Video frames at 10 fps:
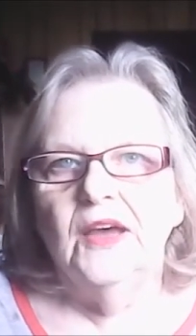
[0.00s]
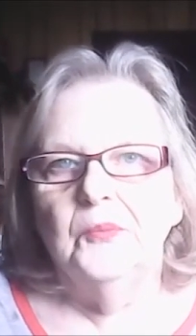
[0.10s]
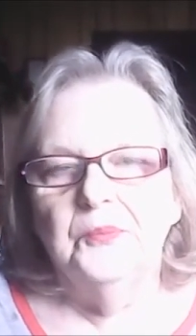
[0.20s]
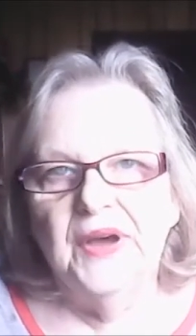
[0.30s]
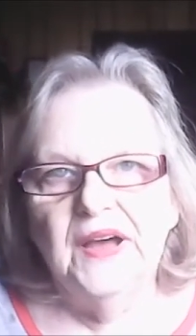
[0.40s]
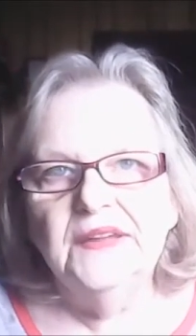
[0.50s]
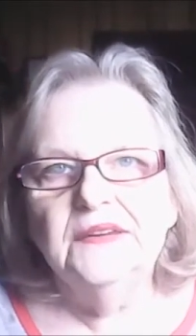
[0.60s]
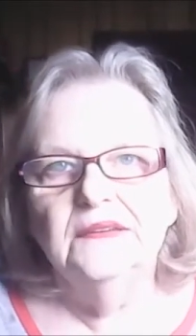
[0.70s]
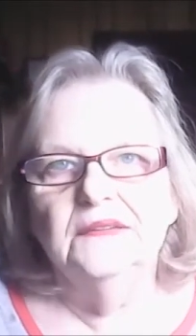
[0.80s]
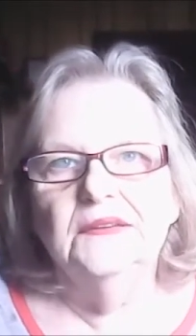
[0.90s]

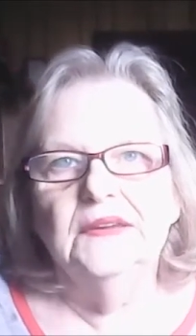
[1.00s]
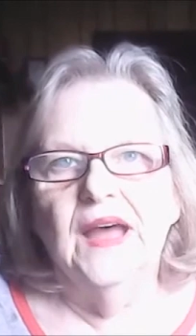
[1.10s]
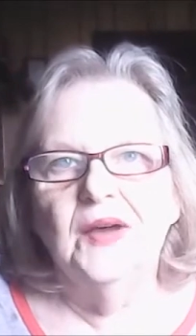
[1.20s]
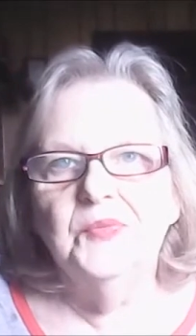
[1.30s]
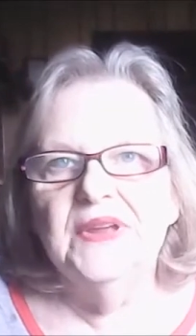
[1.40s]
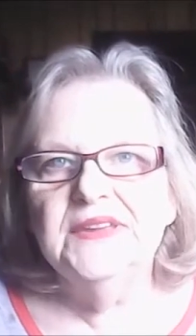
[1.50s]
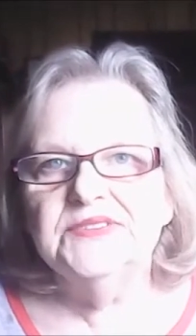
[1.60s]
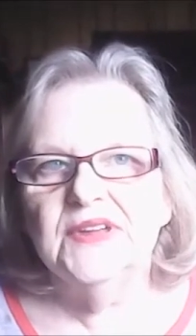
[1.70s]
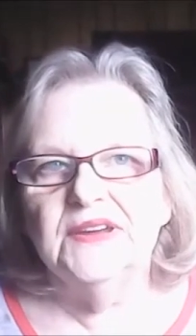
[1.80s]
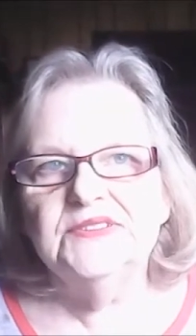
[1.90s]
But not many
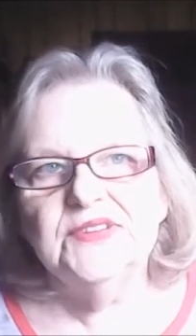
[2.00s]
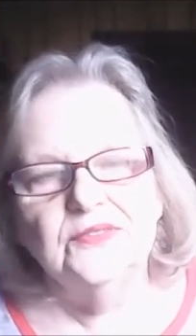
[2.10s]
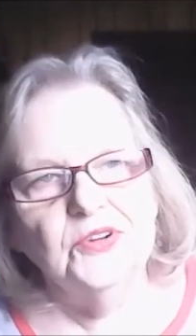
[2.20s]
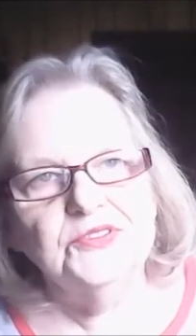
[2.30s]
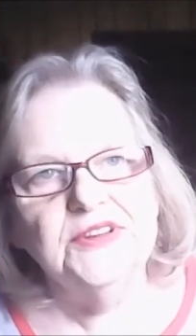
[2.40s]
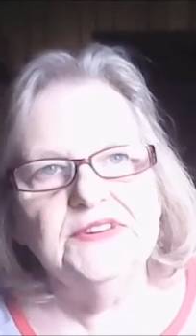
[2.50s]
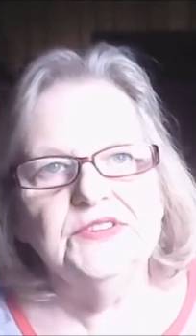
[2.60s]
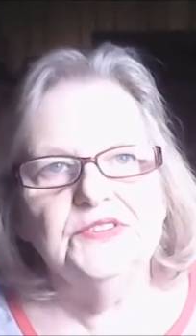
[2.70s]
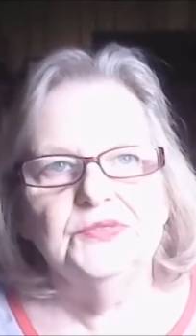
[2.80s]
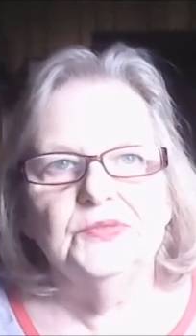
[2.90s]
studies have looked
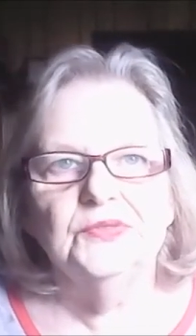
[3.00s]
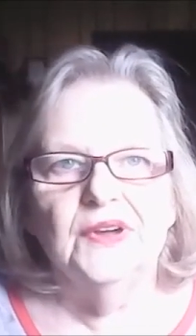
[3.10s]
into